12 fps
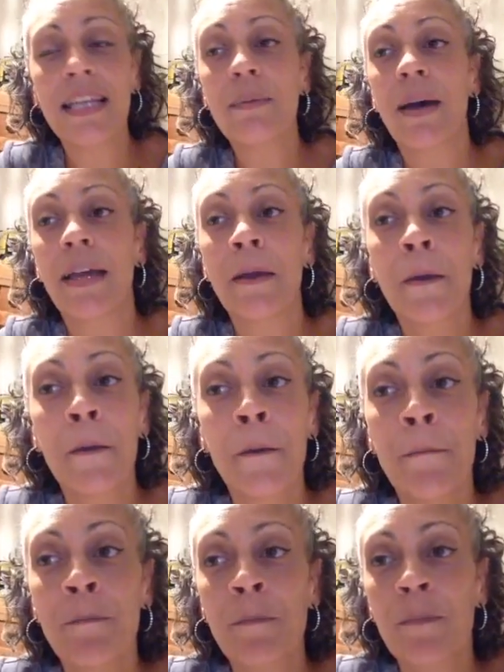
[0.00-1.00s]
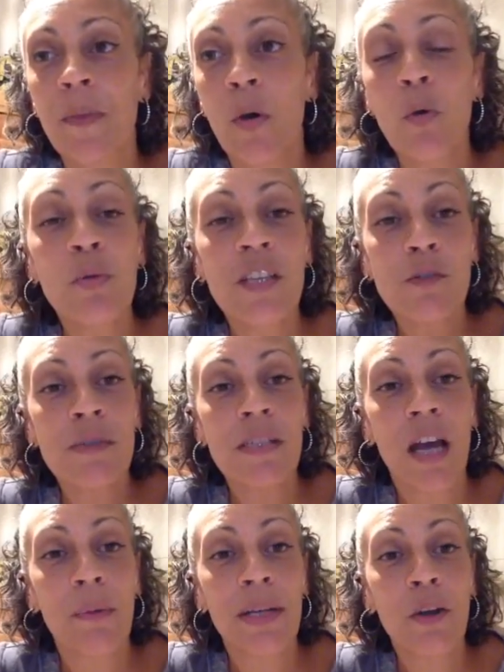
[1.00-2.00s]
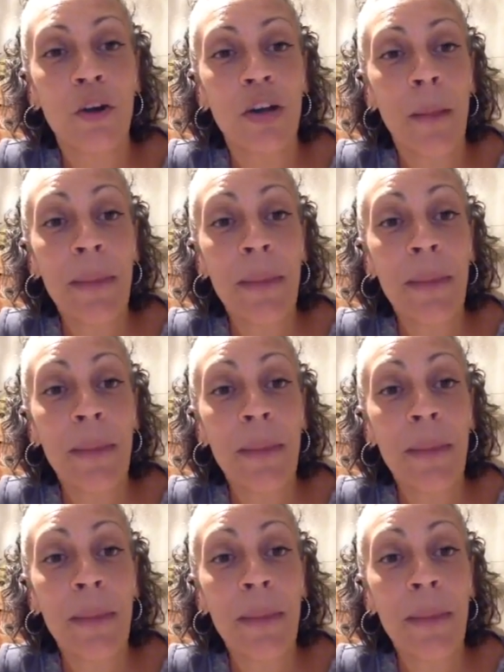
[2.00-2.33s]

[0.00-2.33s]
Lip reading: Anyway, all this was going on.